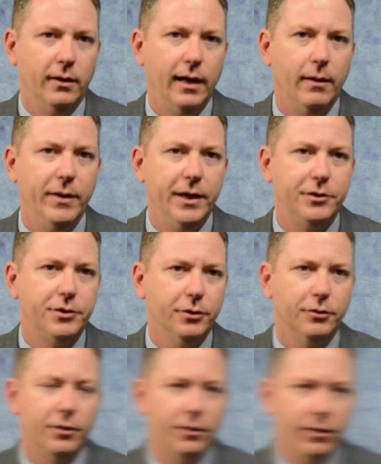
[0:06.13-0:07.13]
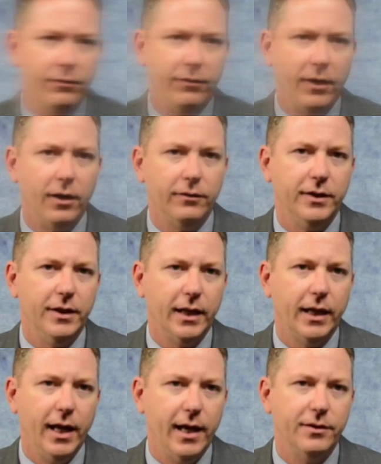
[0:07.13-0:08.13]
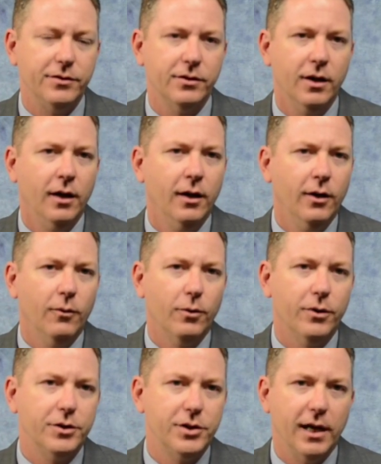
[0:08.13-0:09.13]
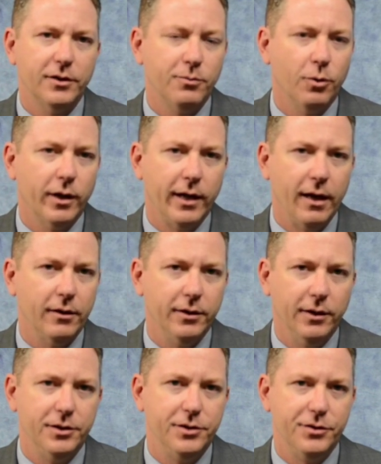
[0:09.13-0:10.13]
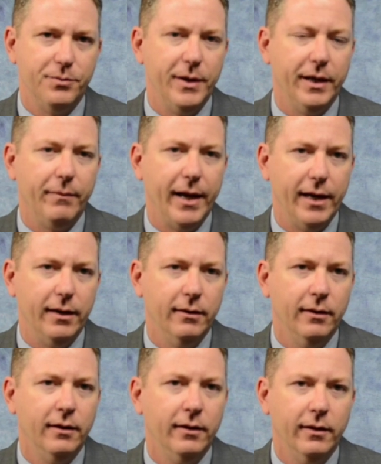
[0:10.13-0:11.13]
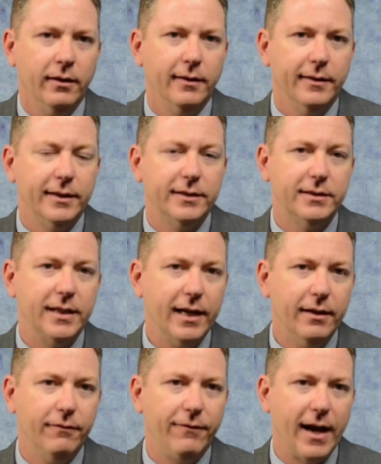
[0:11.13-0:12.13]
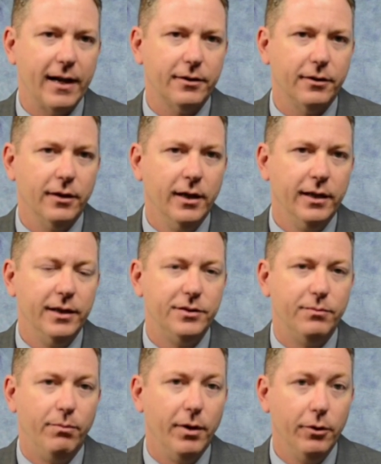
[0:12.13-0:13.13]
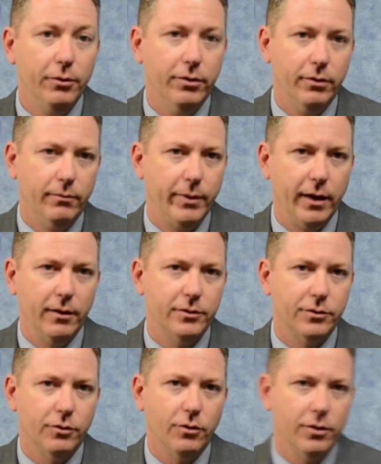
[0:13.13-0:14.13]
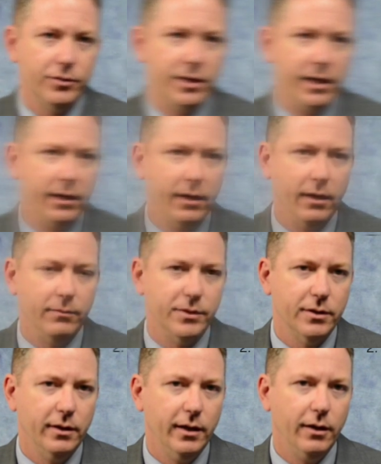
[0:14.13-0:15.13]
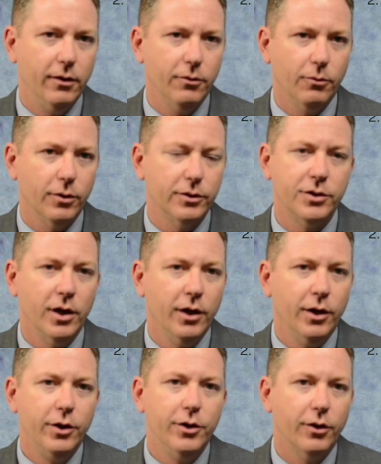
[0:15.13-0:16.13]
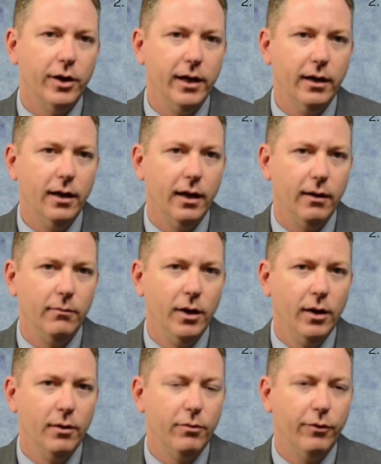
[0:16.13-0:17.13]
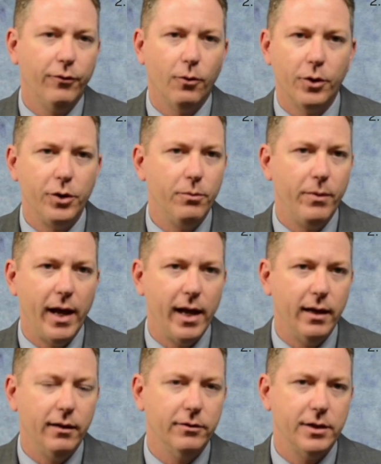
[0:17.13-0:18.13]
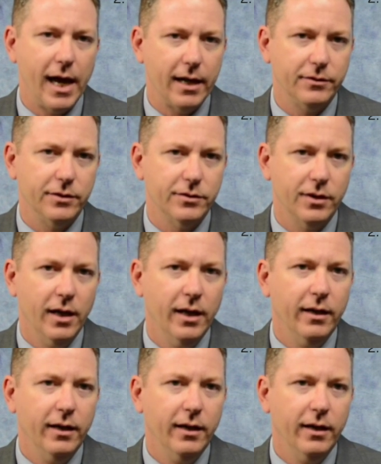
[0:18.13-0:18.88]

How many children are involved in the case where the child support calculation is being made? The second factor is both parents' gross incomes. In other words, your income before you pay your taxes.